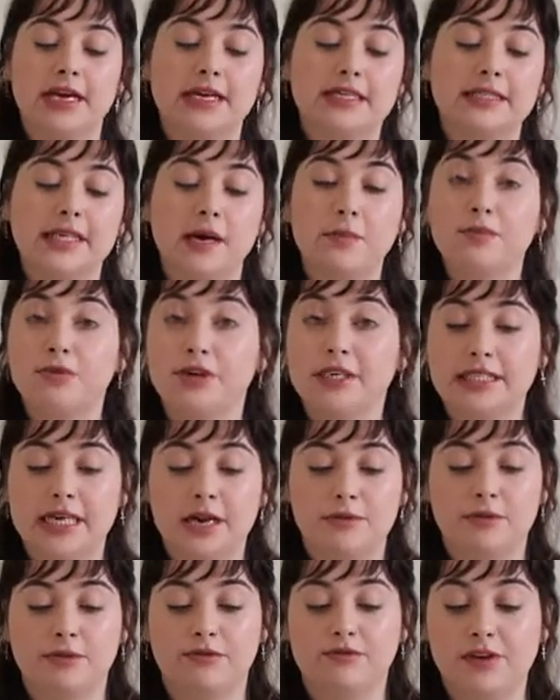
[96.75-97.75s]
Some priests
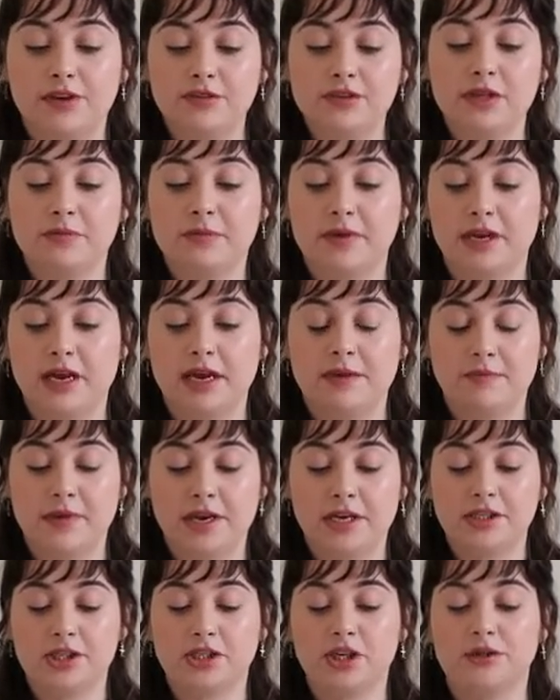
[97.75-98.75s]
have refused to
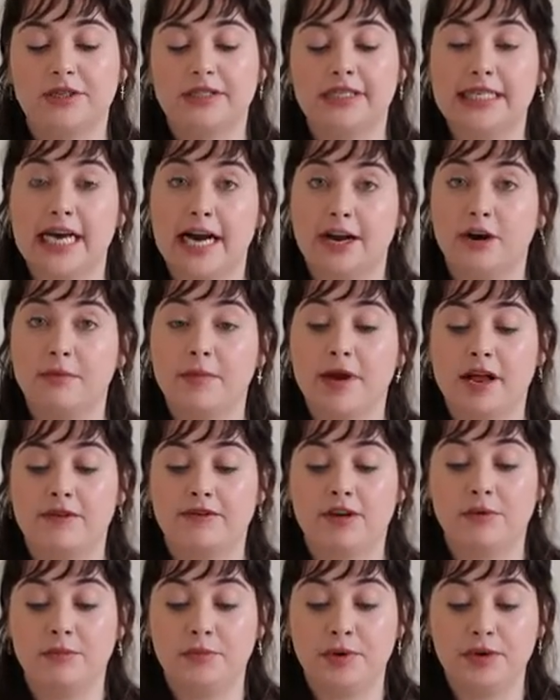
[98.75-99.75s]
administer the sacrament
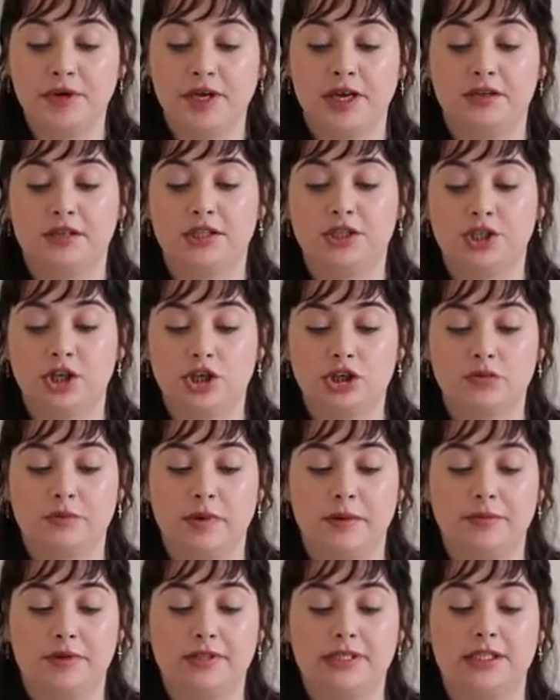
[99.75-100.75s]
of communion to church
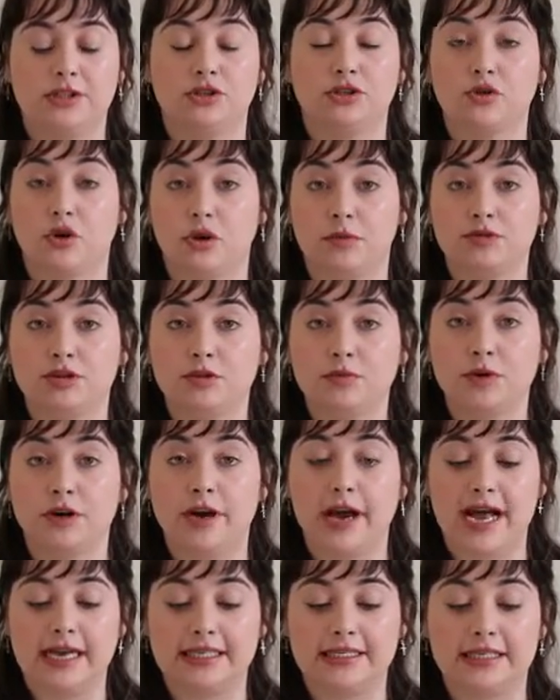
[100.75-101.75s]
members in stormtrooper
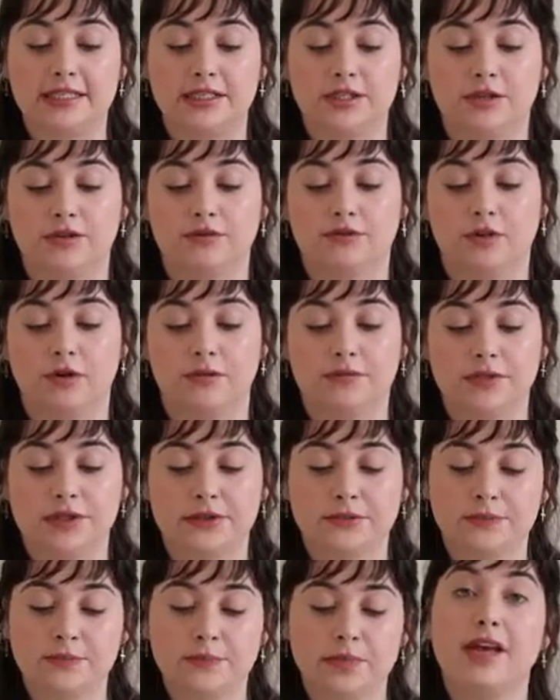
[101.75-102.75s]
or SS uniforms.
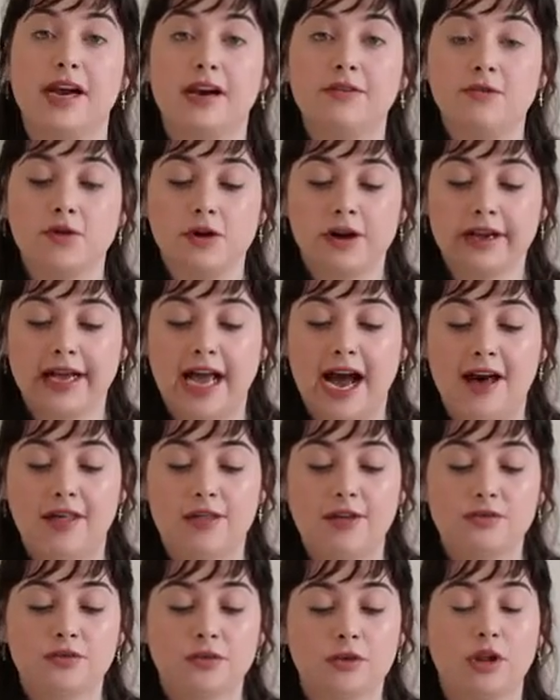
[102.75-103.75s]
Therefore,
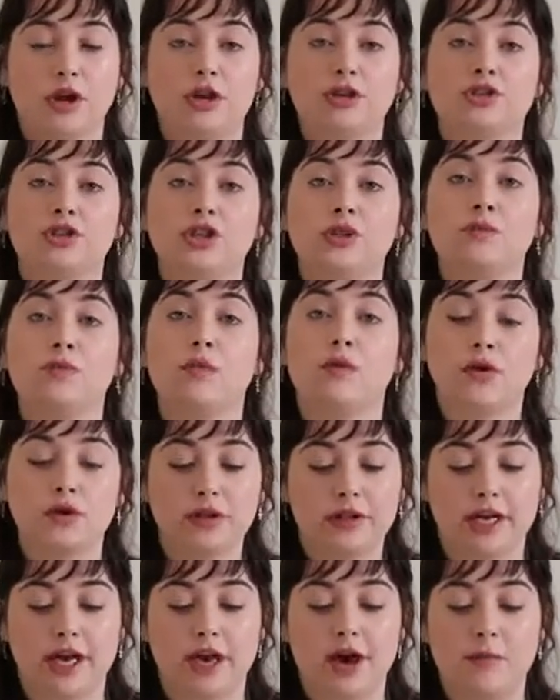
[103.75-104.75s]
Catholics were largely
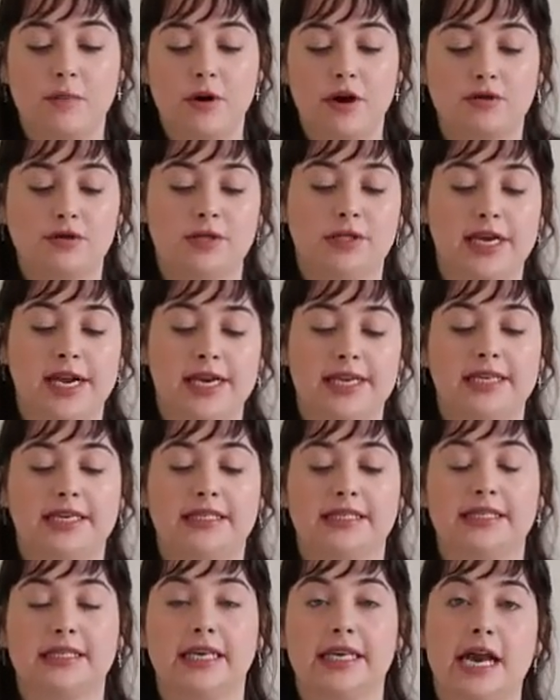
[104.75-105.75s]
morally opposed to the
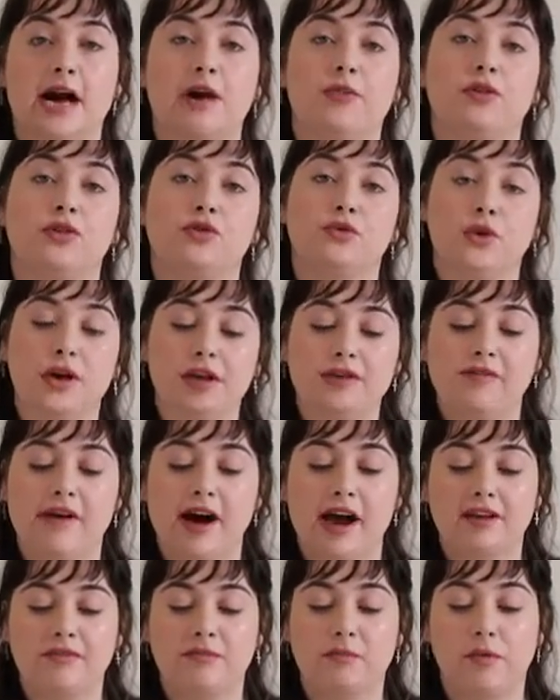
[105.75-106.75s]
ideas laid out in the
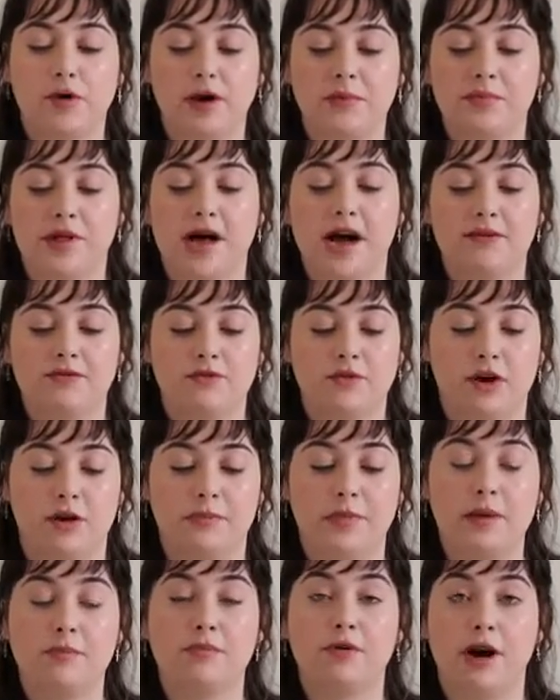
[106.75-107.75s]
25-point
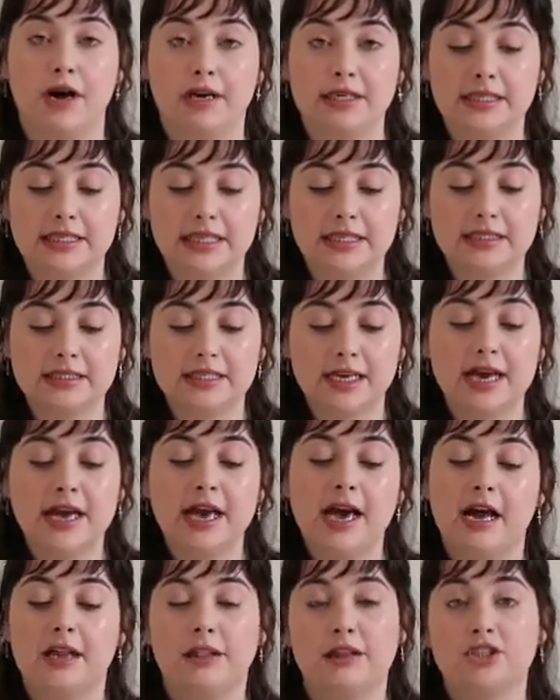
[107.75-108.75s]
platform that Protestants
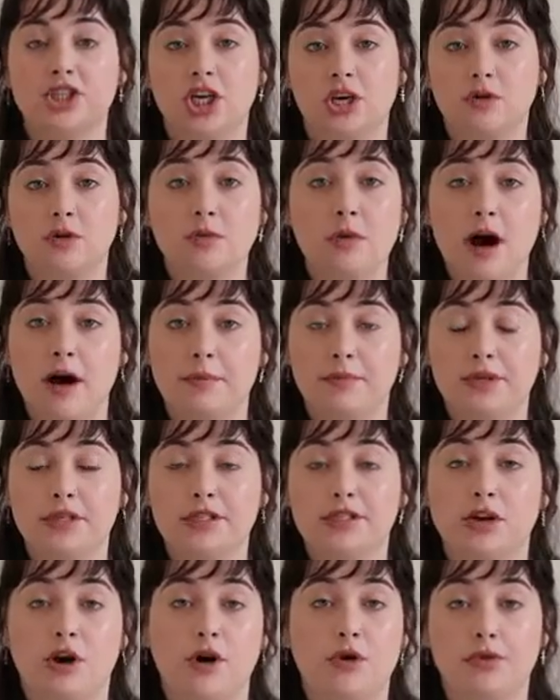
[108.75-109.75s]
and the general
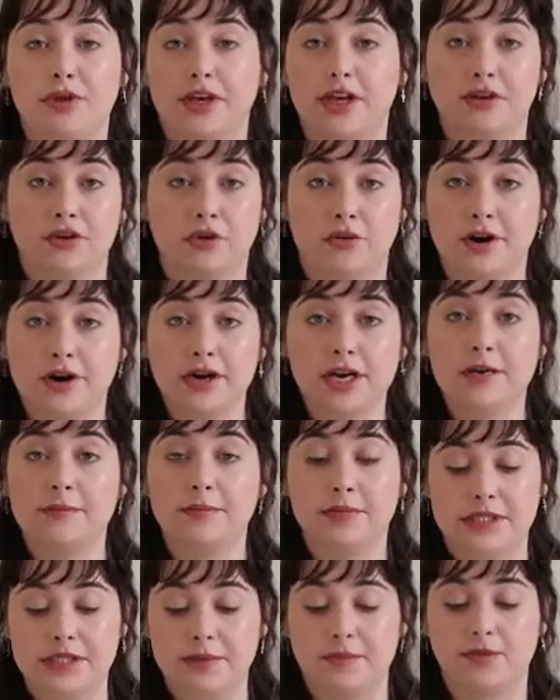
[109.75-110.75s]
populace not only ignored,
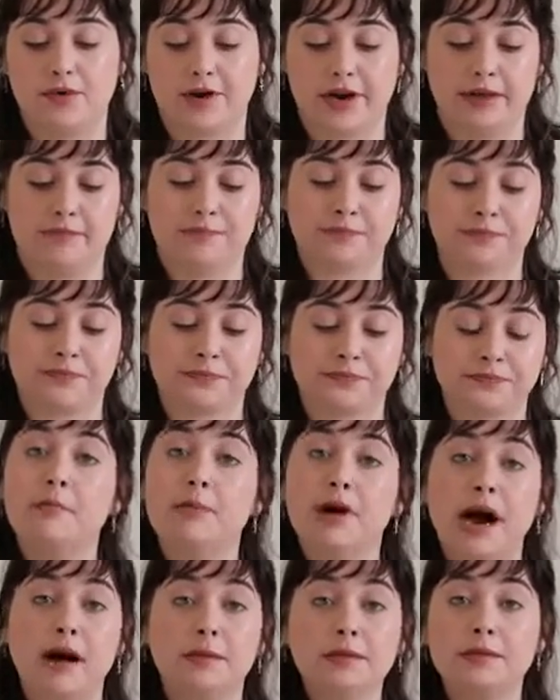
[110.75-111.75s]
but supported.
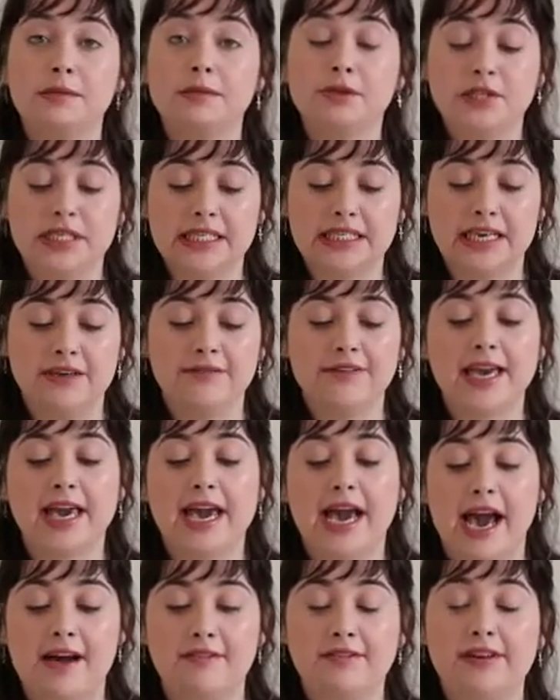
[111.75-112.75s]
Perhaps the most
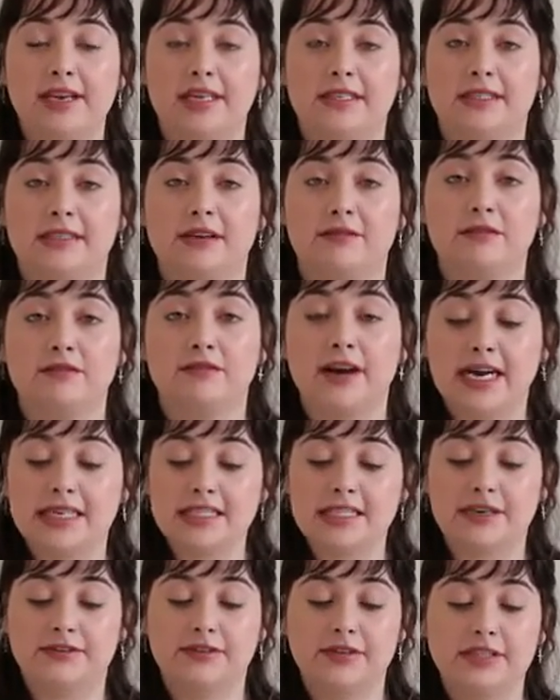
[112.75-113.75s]
significant evidence of the
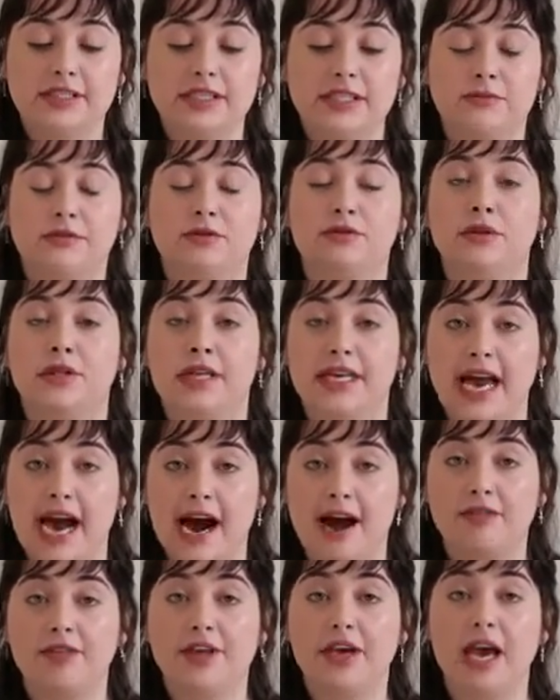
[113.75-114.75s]
vast differences between the
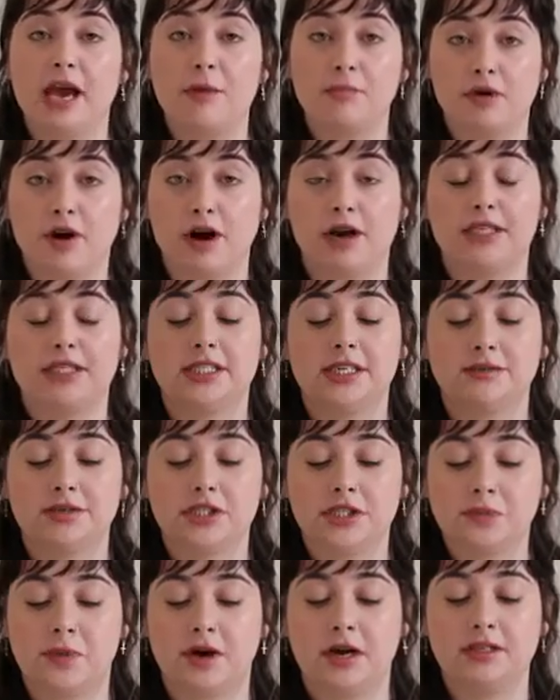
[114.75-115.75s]
Catholic and Protestant
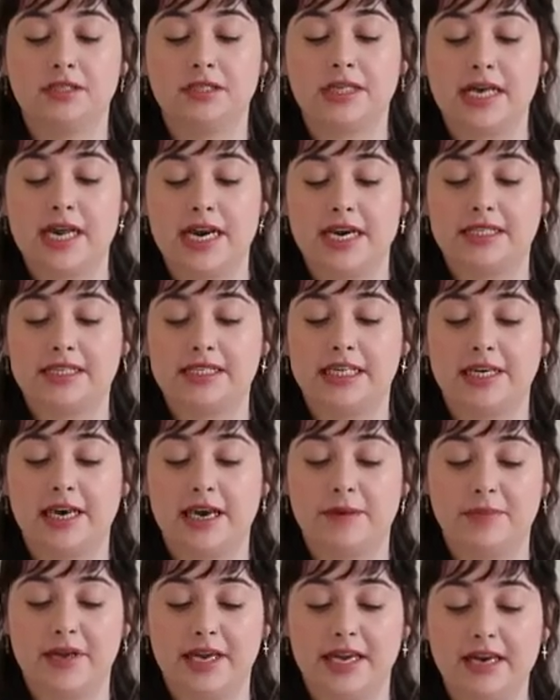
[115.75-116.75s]
response to the
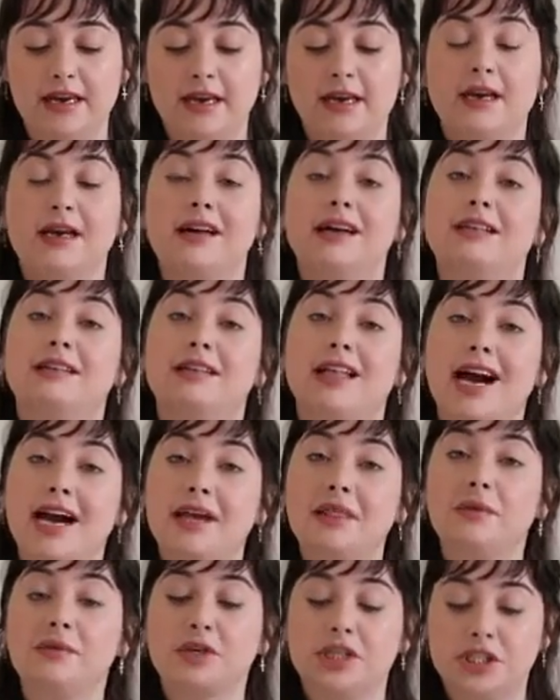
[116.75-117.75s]
NSDAP lie
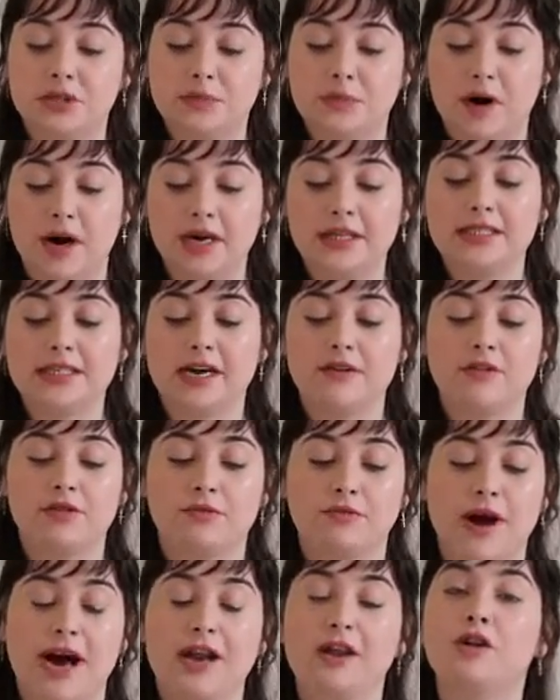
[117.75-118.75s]
in the response of the
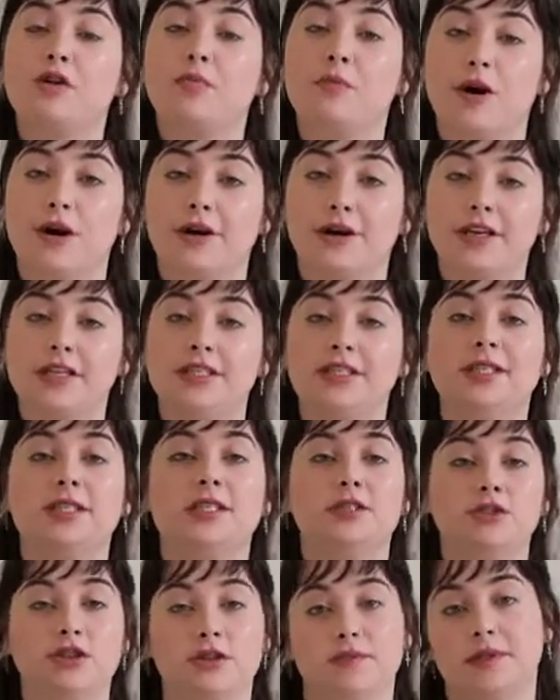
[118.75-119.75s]
radical party to
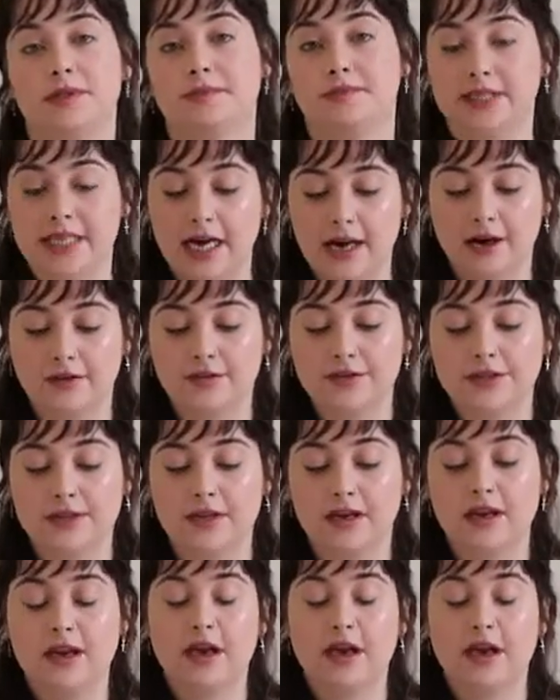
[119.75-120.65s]
these groups themselves.